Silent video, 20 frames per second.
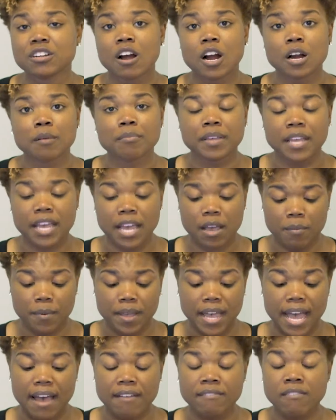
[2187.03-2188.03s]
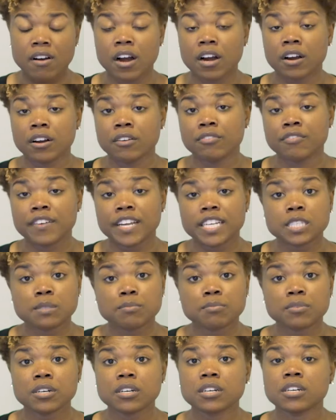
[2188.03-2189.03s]
RPA, we have our
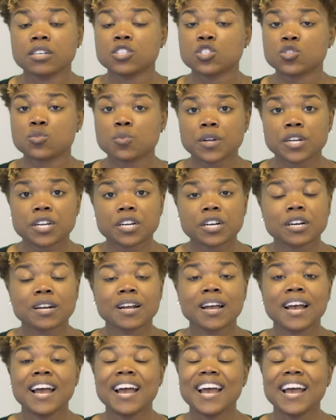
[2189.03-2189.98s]
Facebook, Twitter,